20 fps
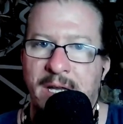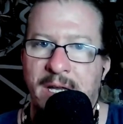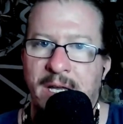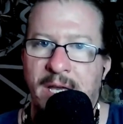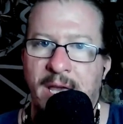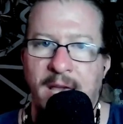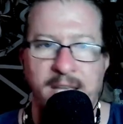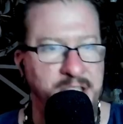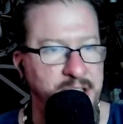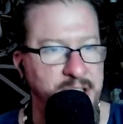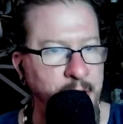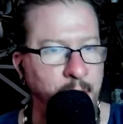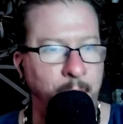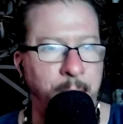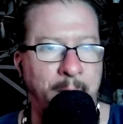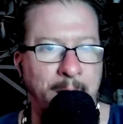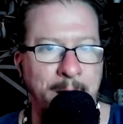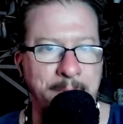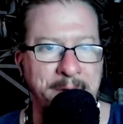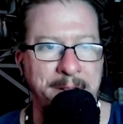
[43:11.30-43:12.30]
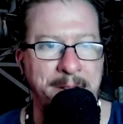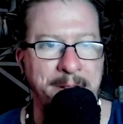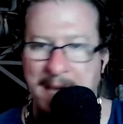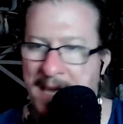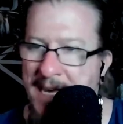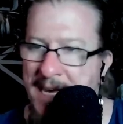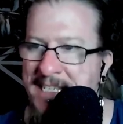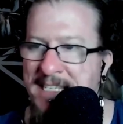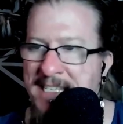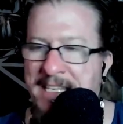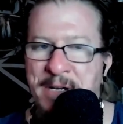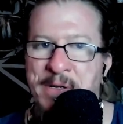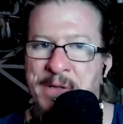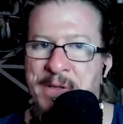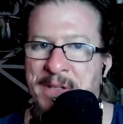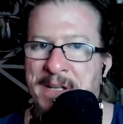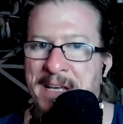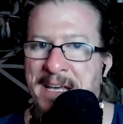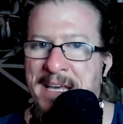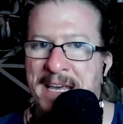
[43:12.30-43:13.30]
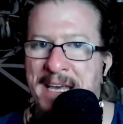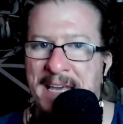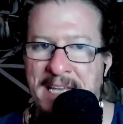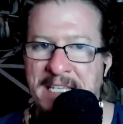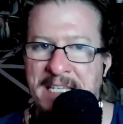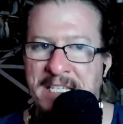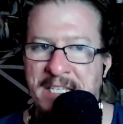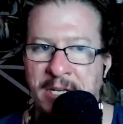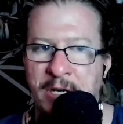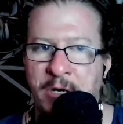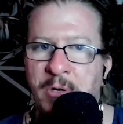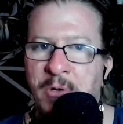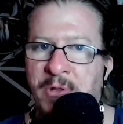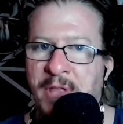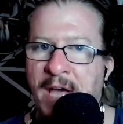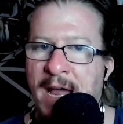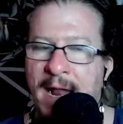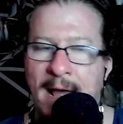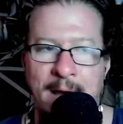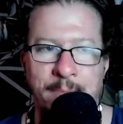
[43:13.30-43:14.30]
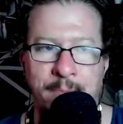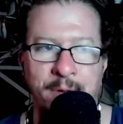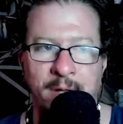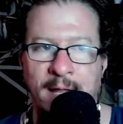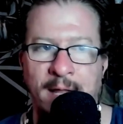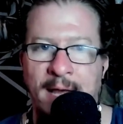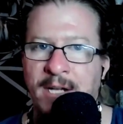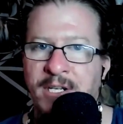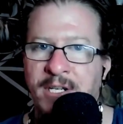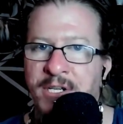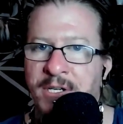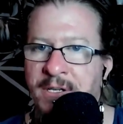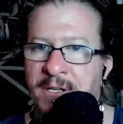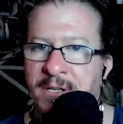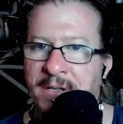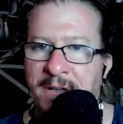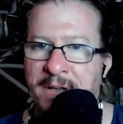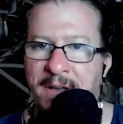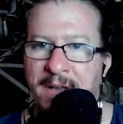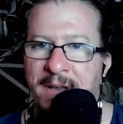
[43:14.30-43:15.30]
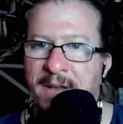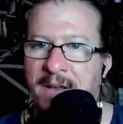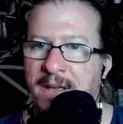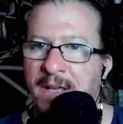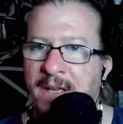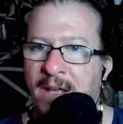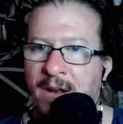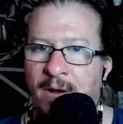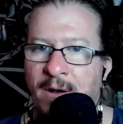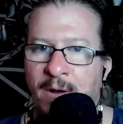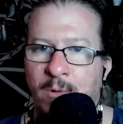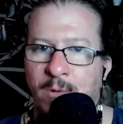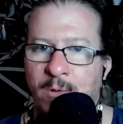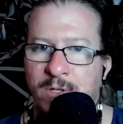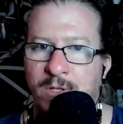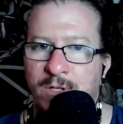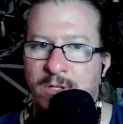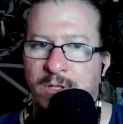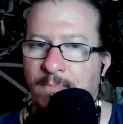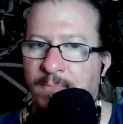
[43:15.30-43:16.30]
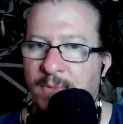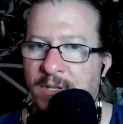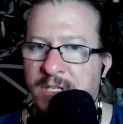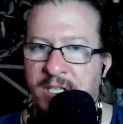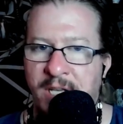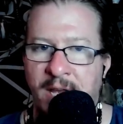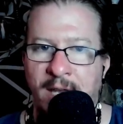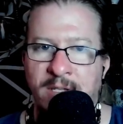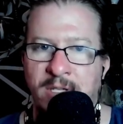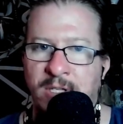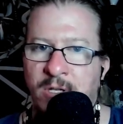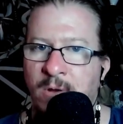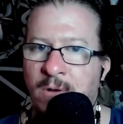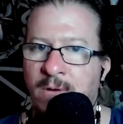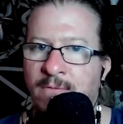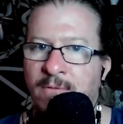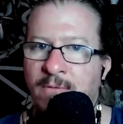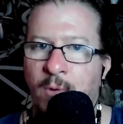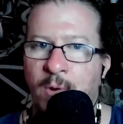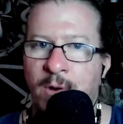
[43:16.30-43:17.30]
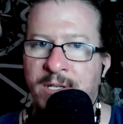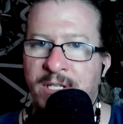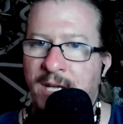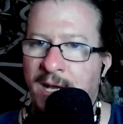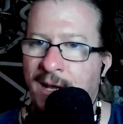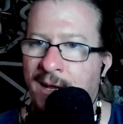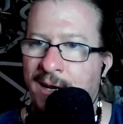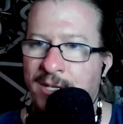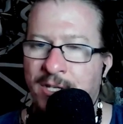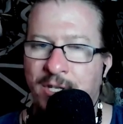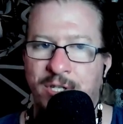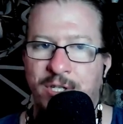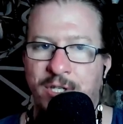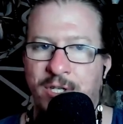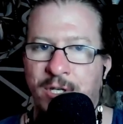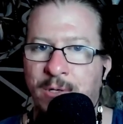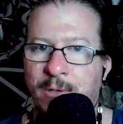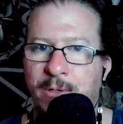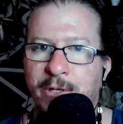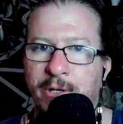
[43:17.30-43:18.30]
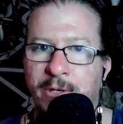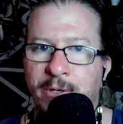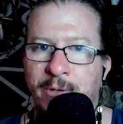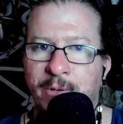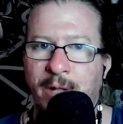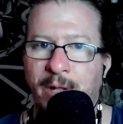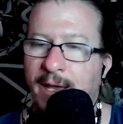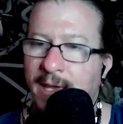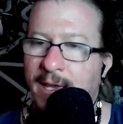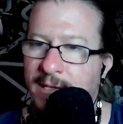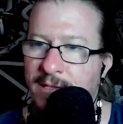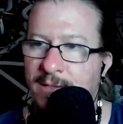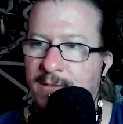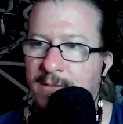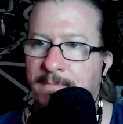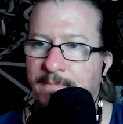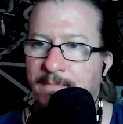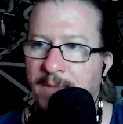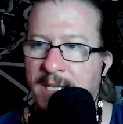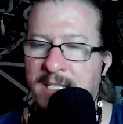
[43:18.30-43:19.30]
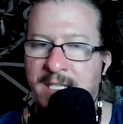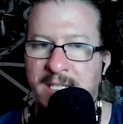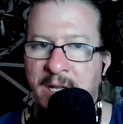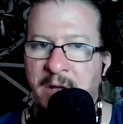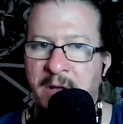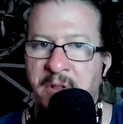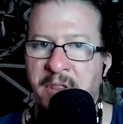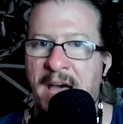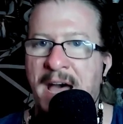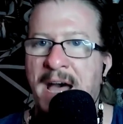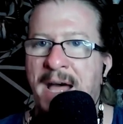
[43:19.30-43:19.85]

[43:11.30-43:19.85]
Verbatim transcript: He's yeah, still he... Papa. Like he's still he's still that Appalachia, you know, sing song voice, kind of just chill dude. Like he's he's still My that.